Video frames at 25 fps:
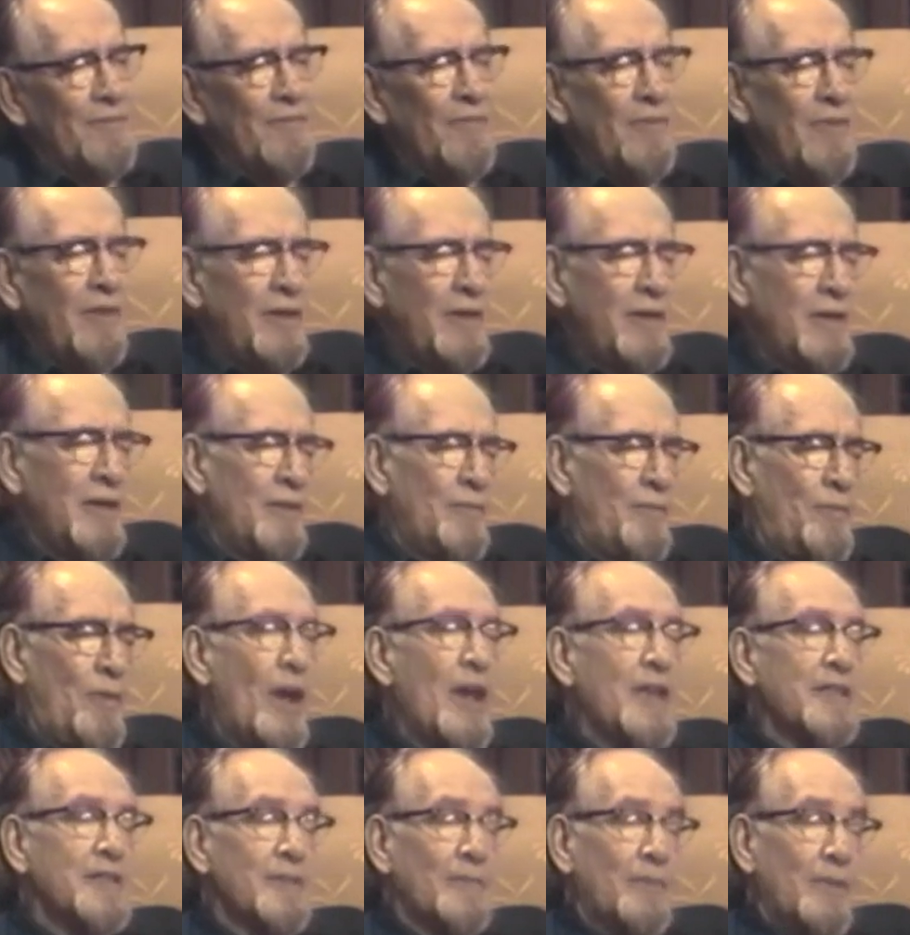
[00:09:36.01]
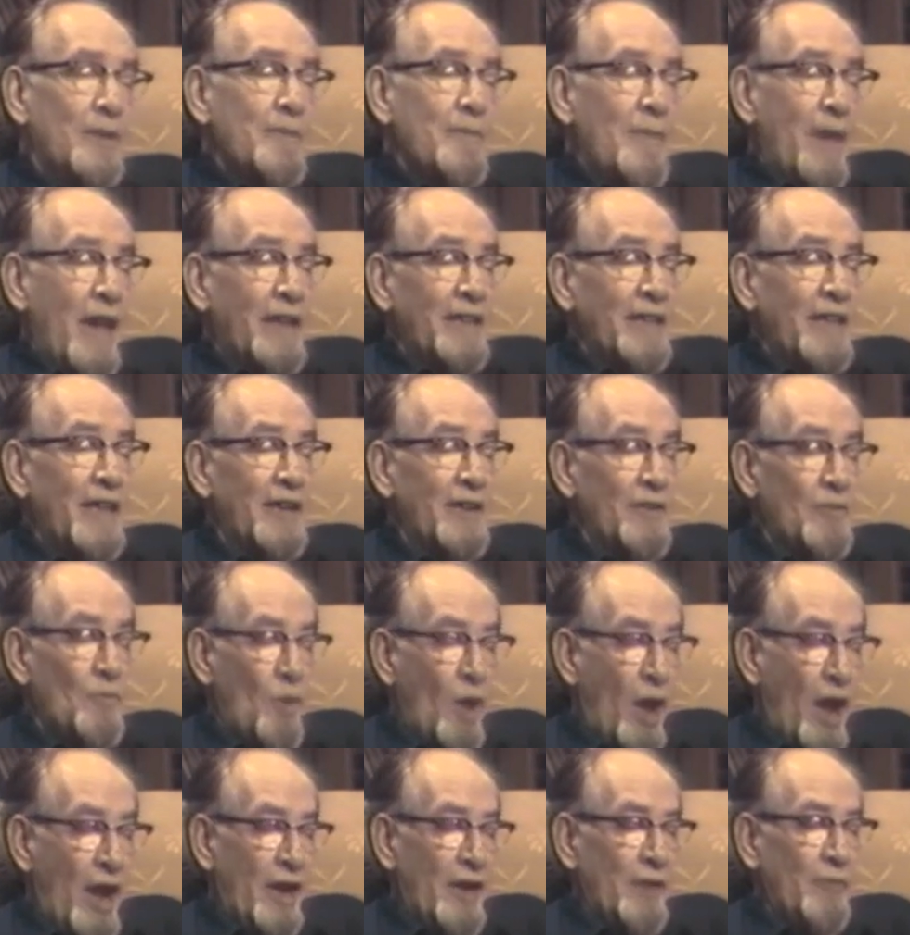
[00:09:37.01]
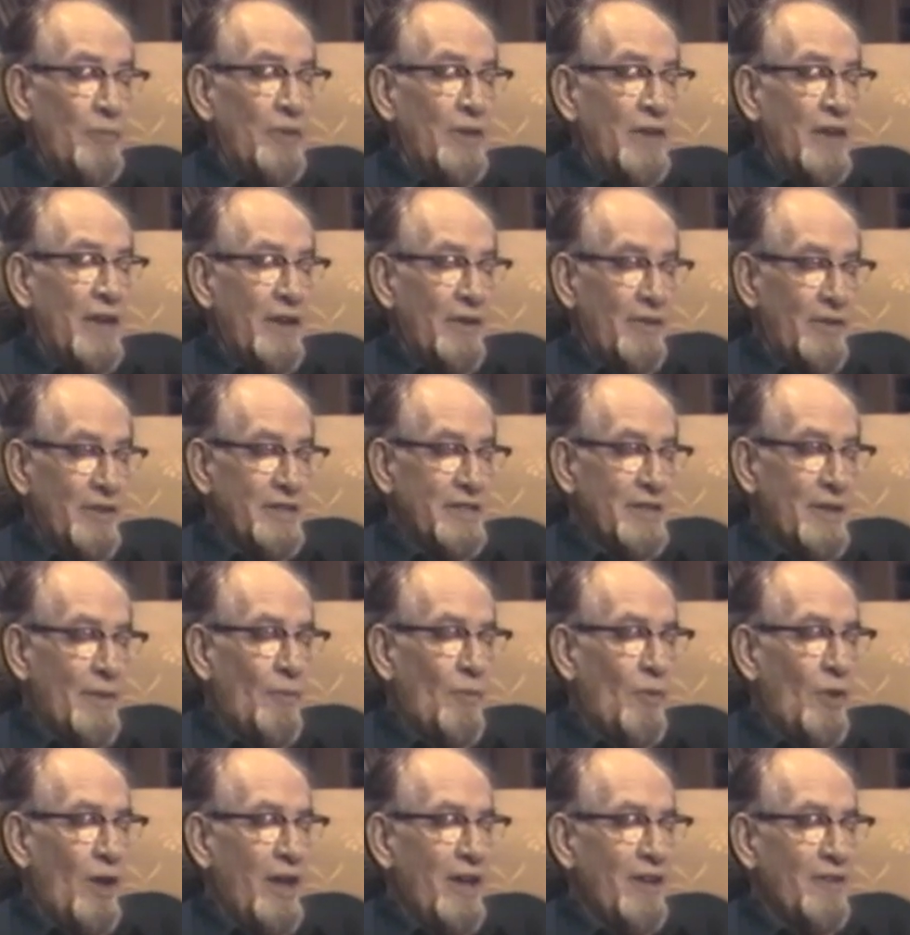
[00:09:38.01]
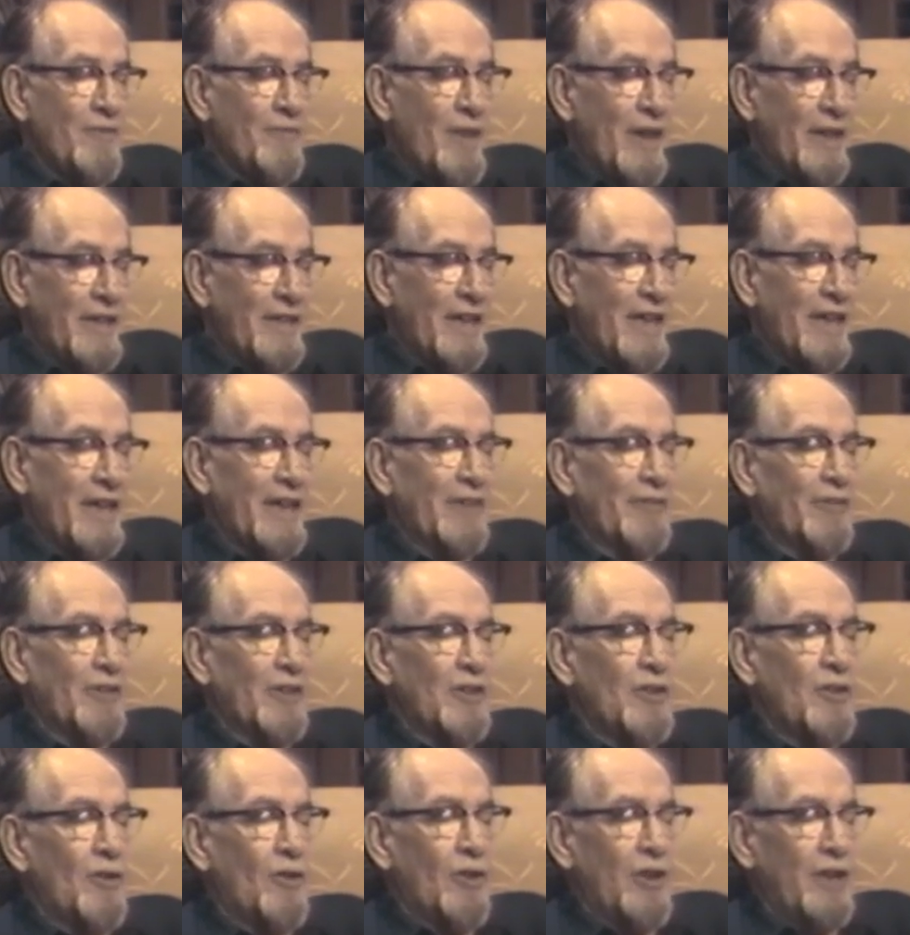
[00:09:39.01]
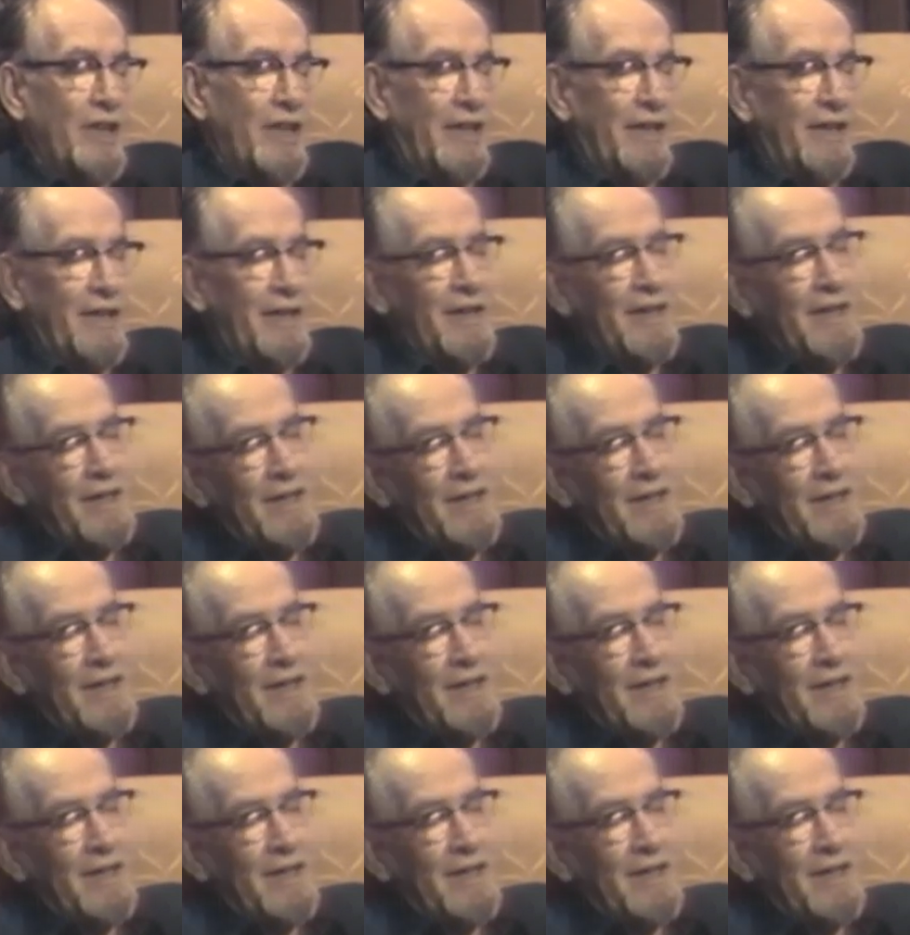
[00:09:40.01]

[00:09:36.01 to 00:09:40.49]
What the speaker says: Possibly magnetic wire, but under some way of magnetic recording